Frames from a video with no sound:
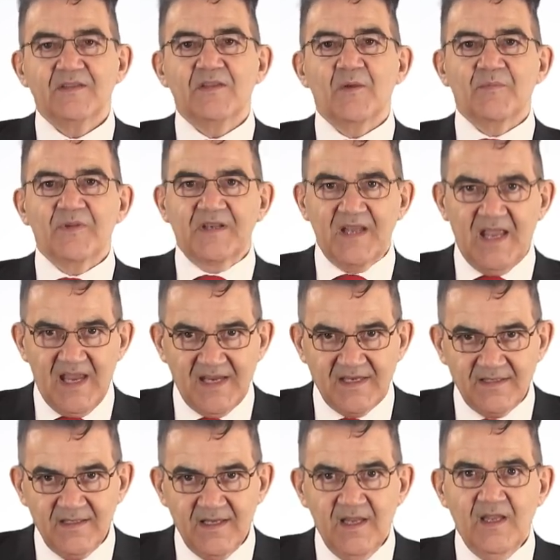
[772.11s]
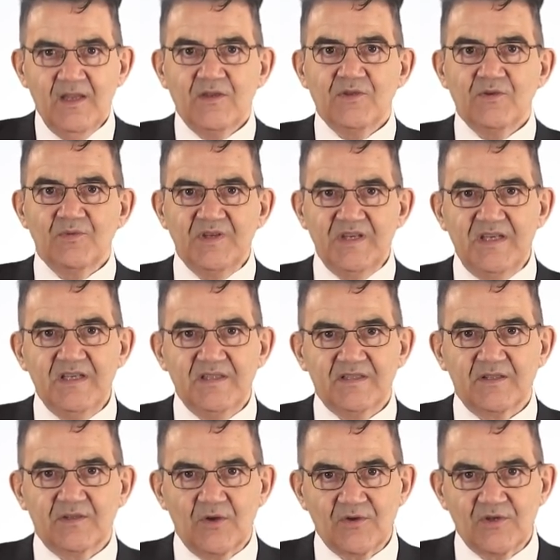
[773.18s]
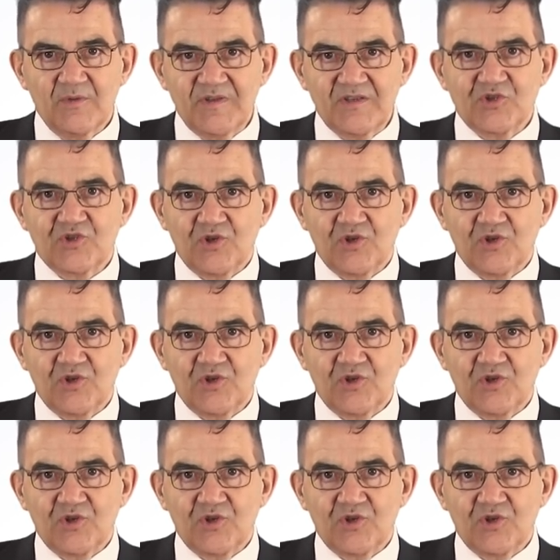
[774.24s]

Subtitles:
Number nine, you need the documents